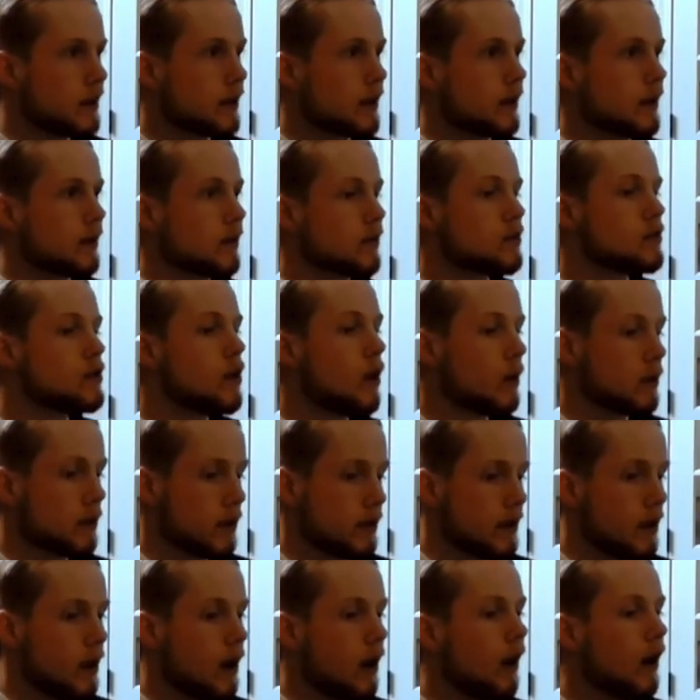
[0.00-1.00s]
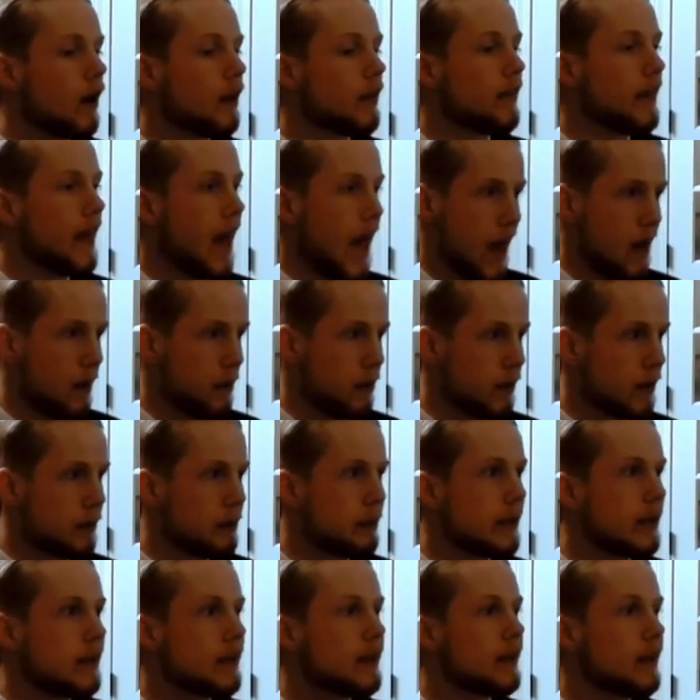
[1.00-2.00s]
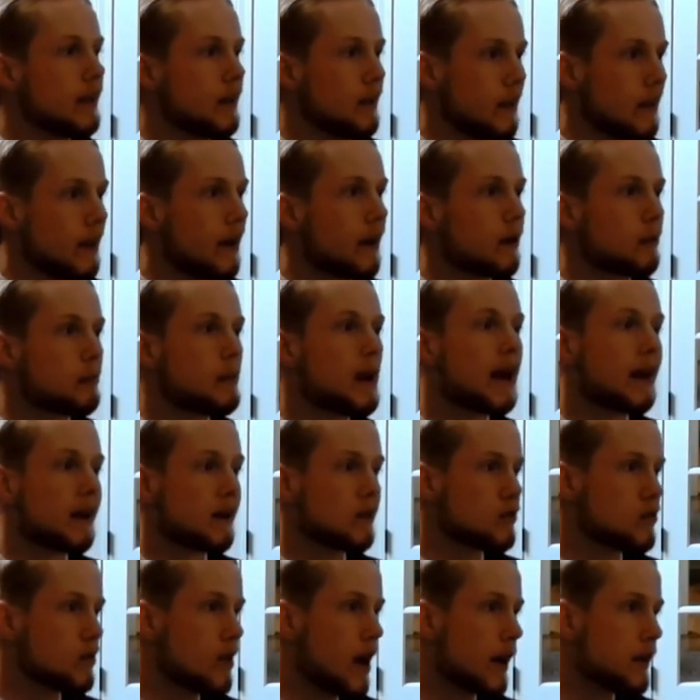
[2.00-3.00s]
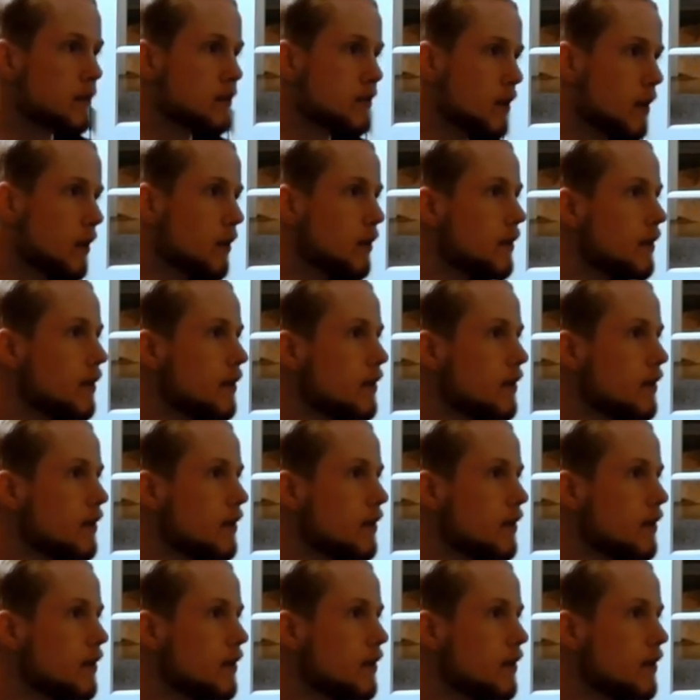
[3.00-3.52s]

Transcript: consult on that would be the automatic strike zone.